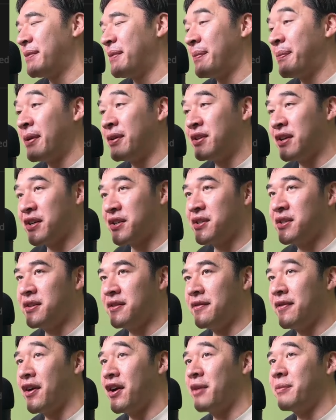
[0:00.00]
in a production
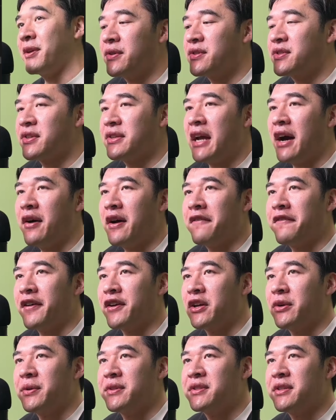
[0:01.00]
environment. So now if I
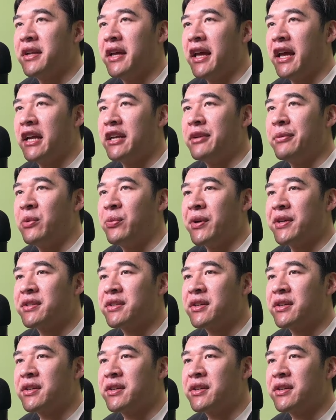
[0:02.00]
go into the AWS